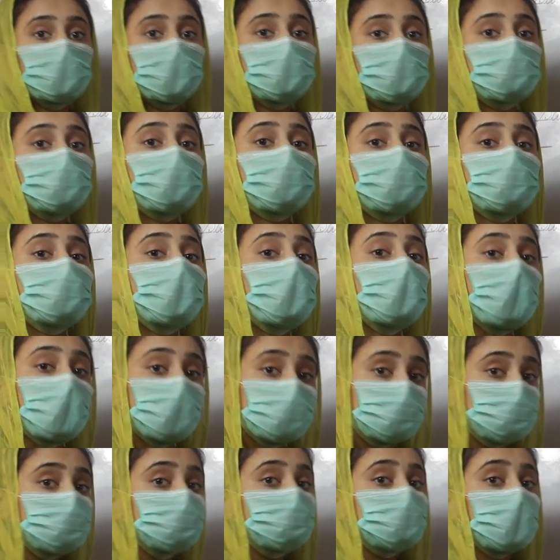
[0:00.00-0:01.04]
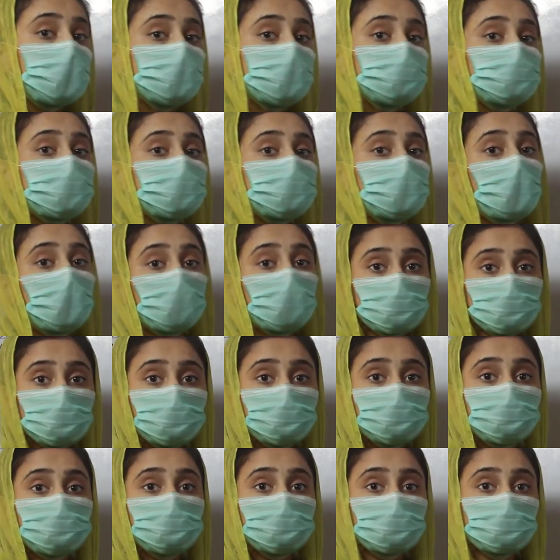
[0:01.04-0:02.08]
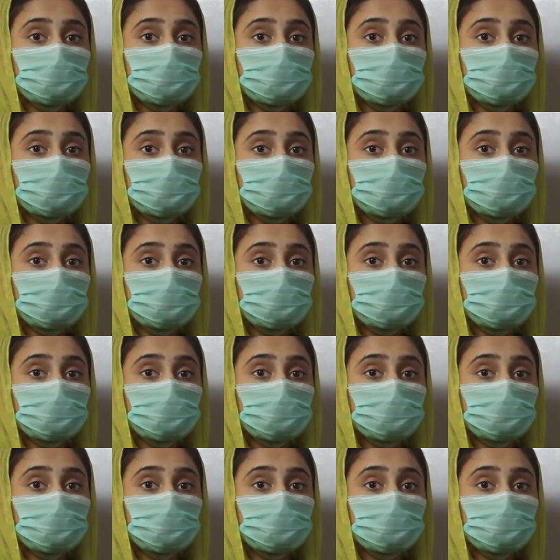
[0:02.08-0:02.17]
they don't know how to write and how to